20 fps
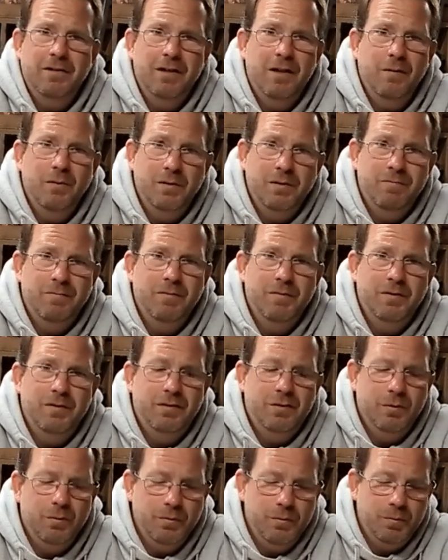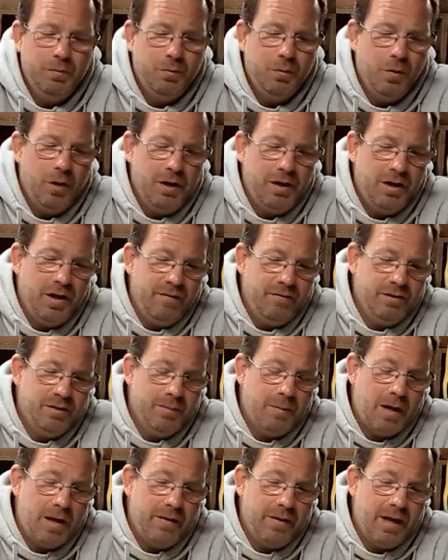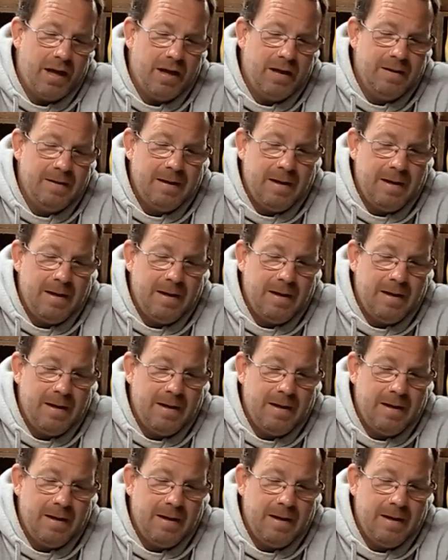and I was sort of quite nervous about that,